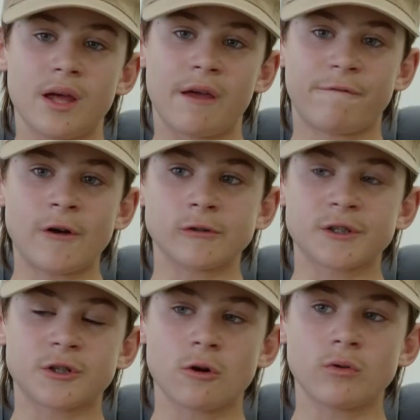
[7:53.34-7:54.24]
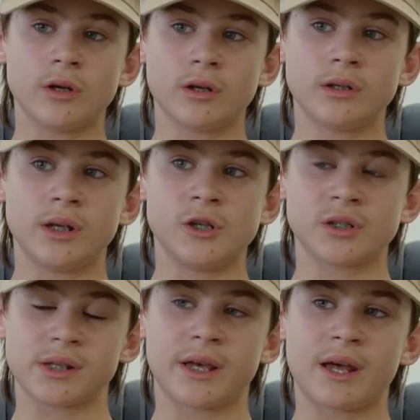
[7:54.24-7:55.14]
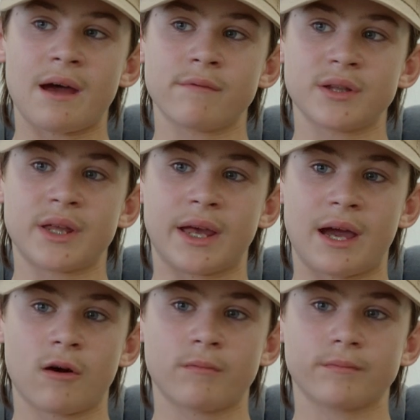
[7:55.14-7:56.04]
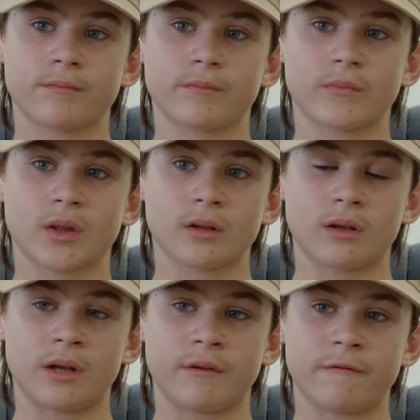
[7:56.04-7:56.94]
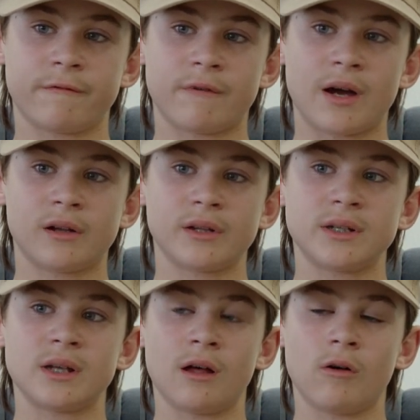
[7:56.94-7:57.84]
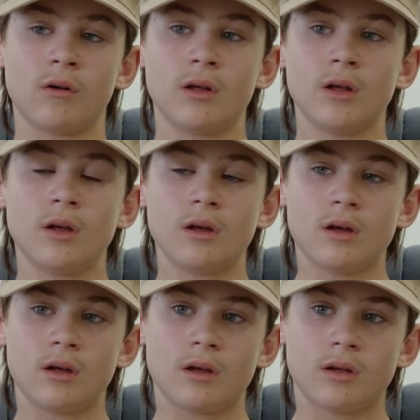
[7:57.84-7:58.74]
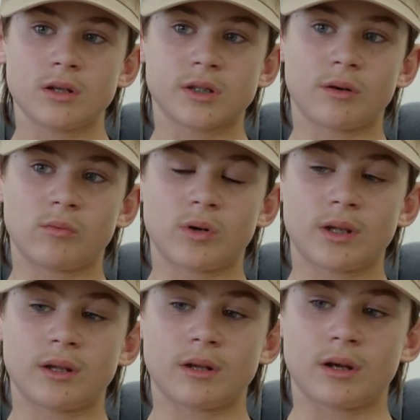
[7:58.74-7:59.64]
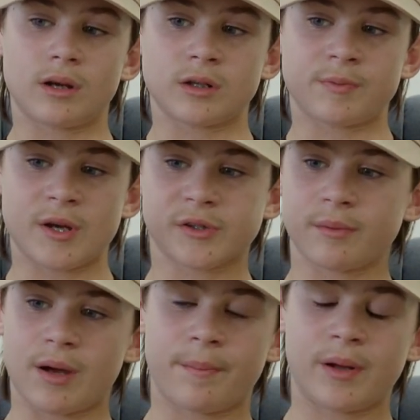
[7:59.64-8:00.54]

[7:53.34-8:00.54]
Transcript: It felt so good to just get everything out and finally tell someone, especially my